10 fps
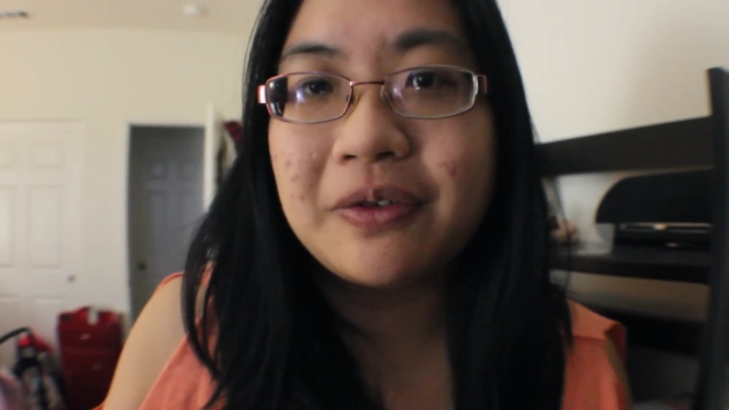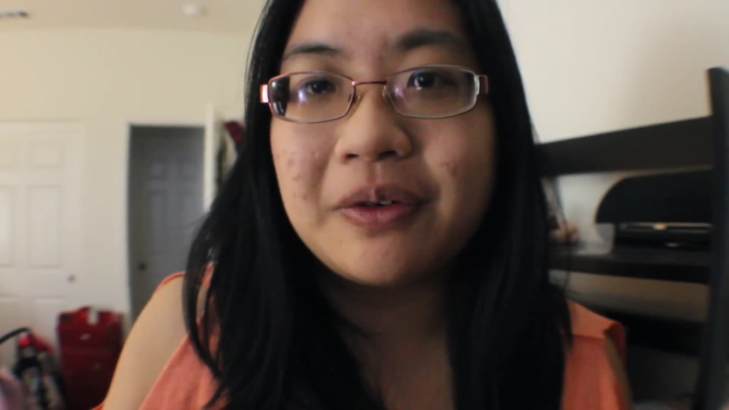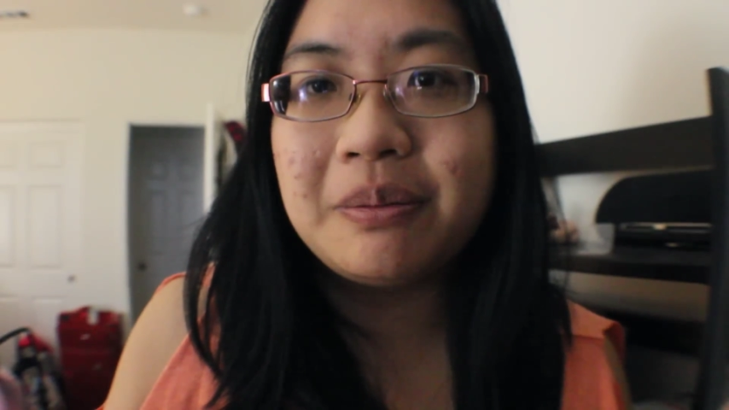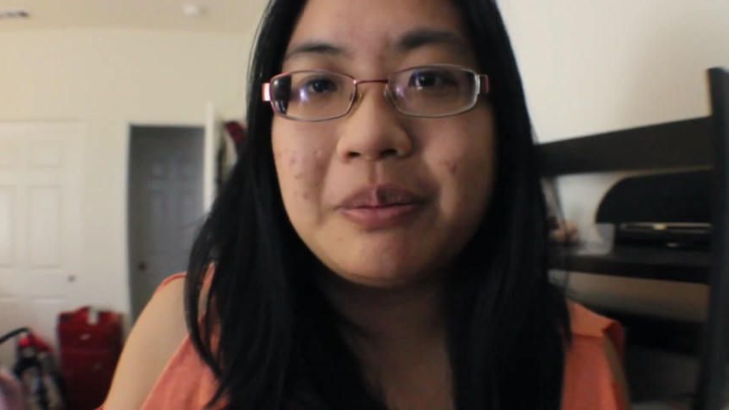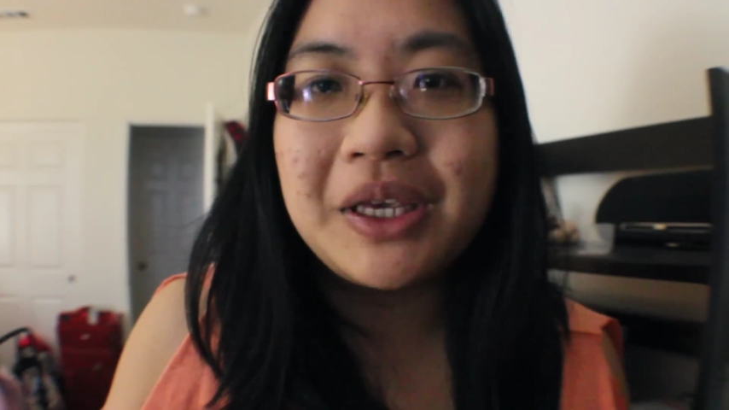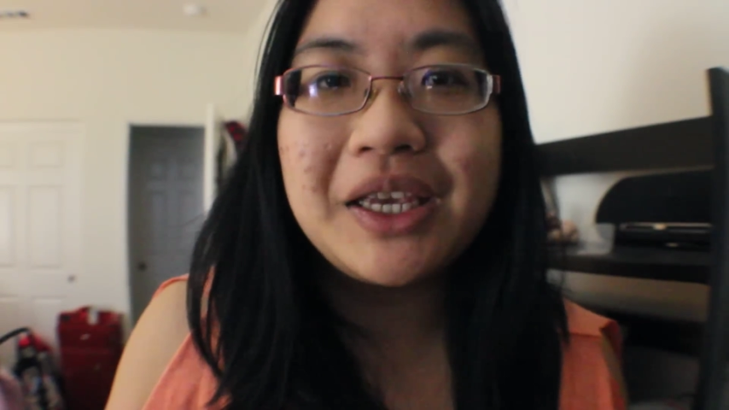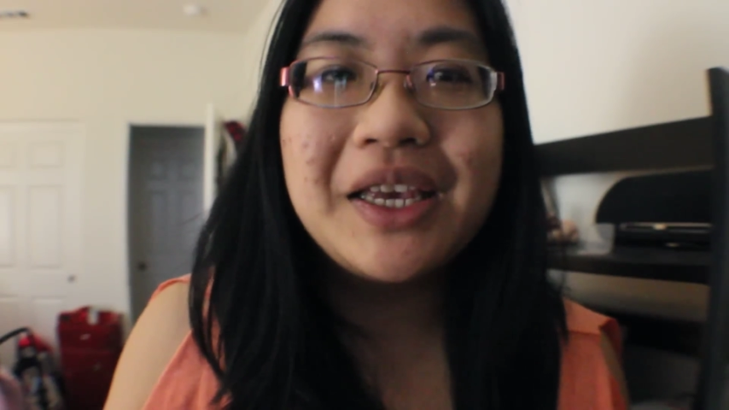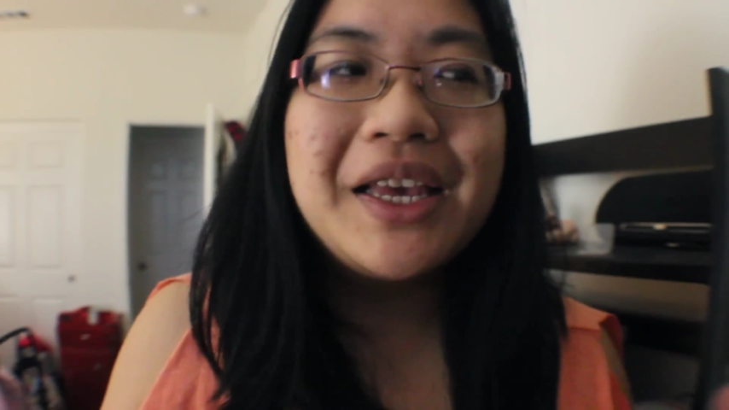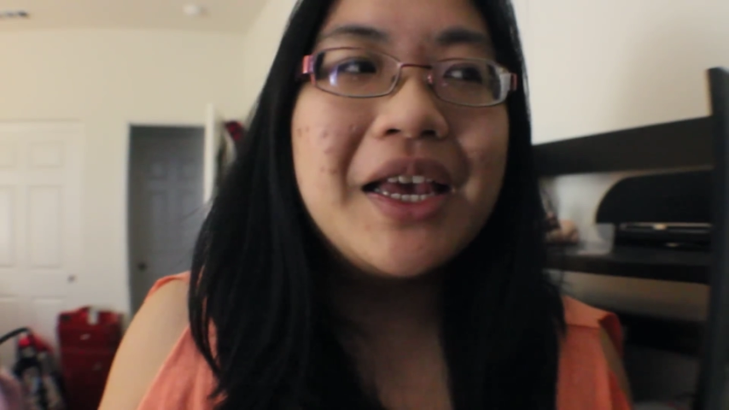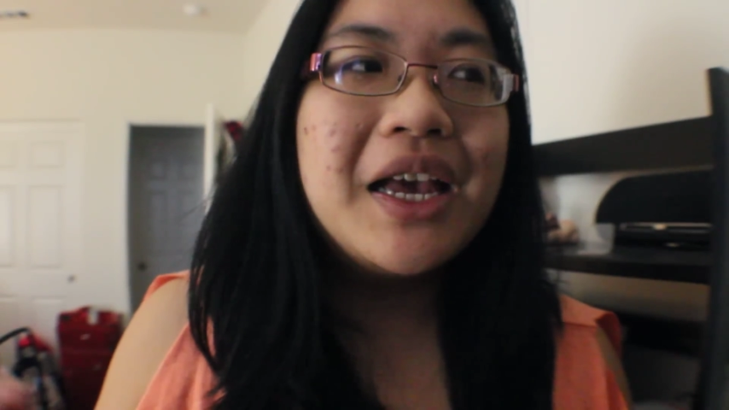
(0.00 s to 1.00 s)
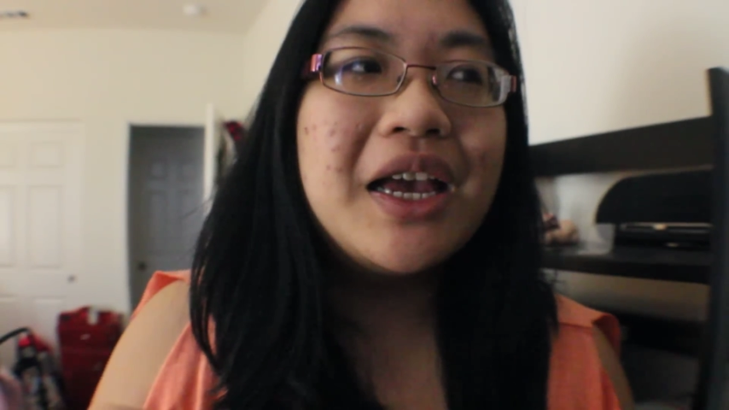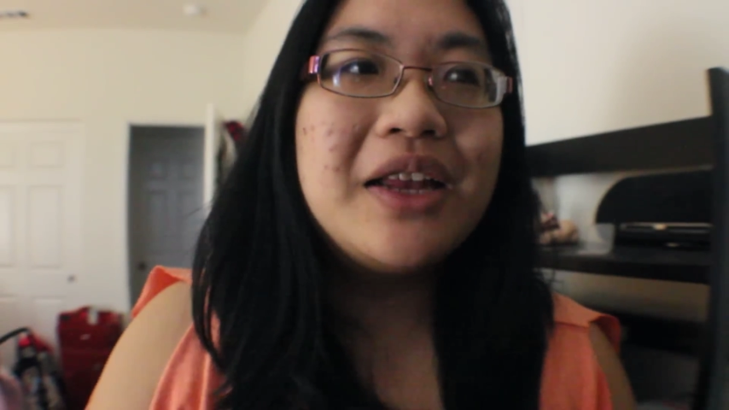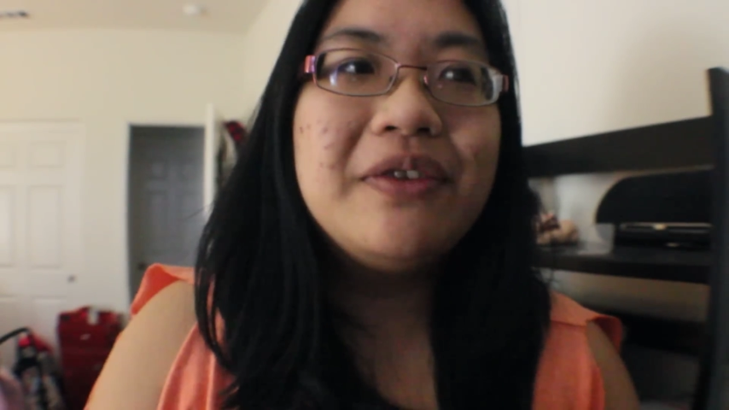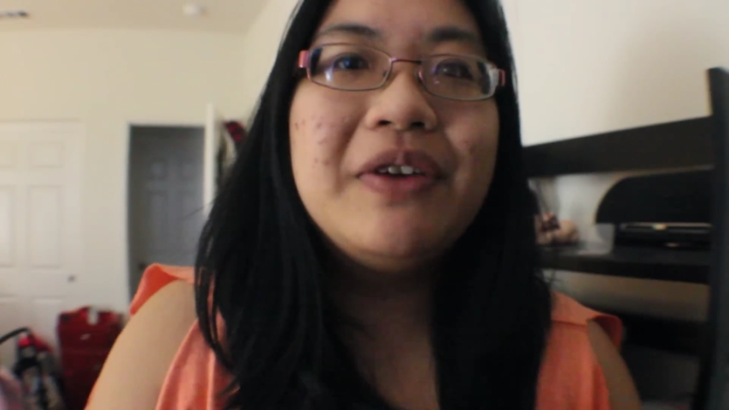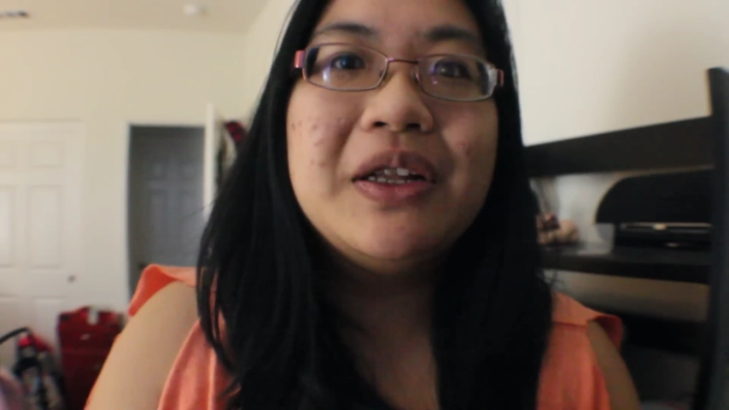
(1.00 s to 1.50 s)
from me,
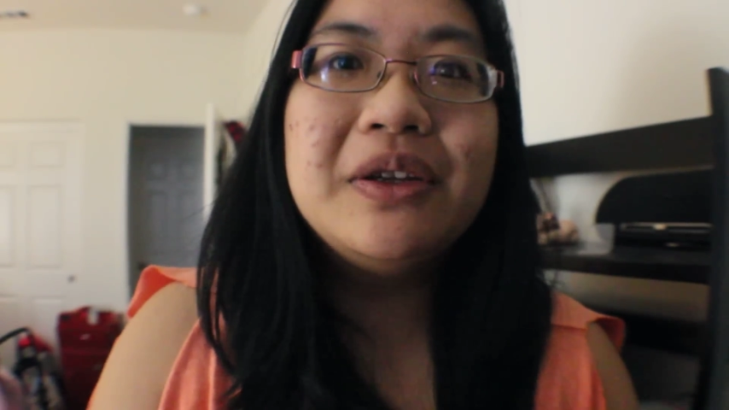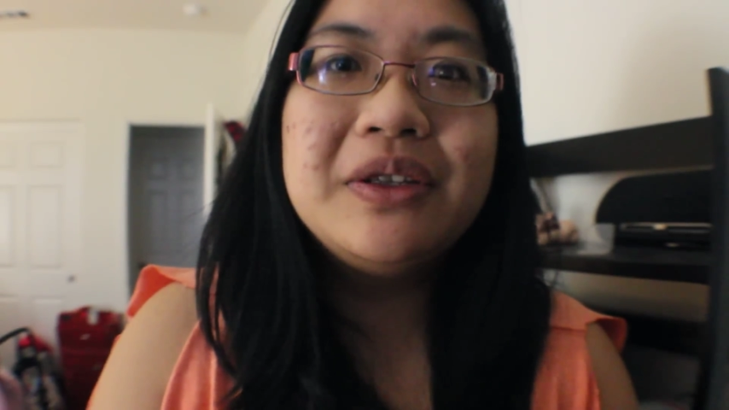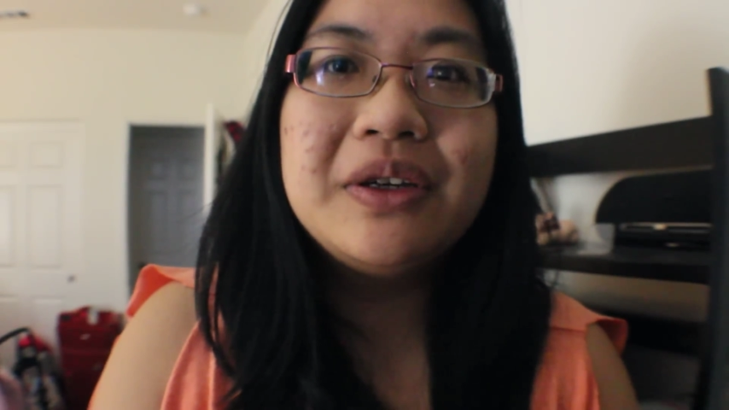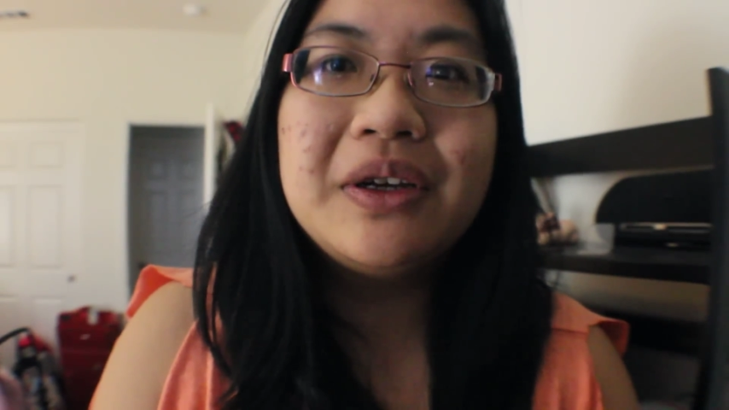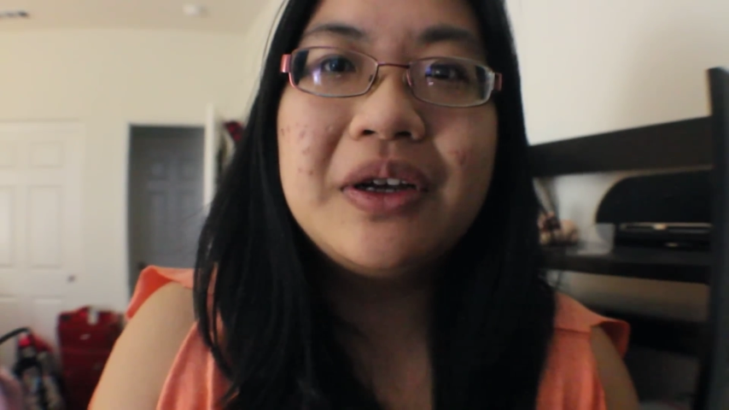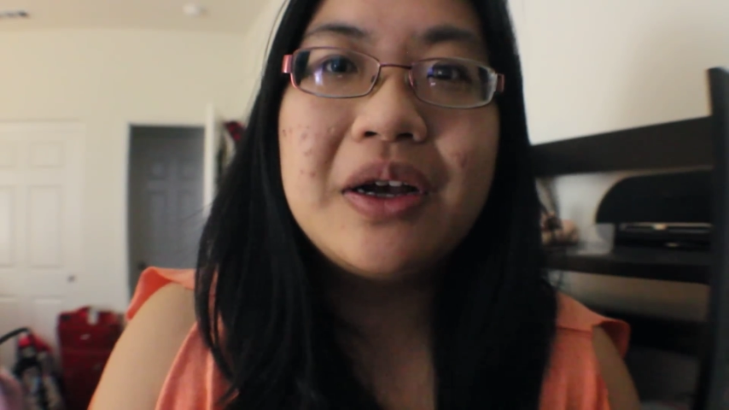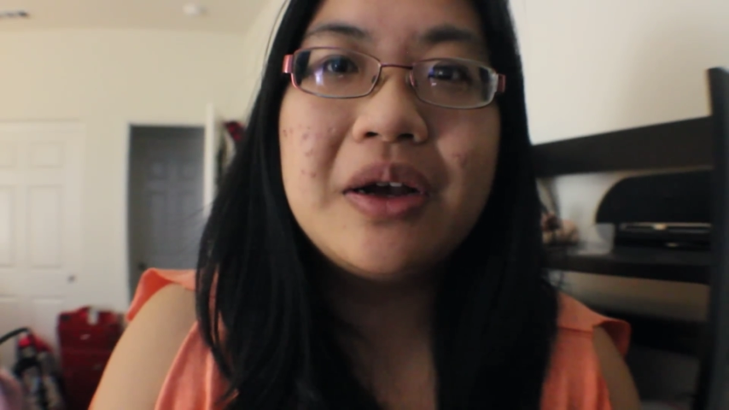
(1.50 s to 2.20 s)
and follow the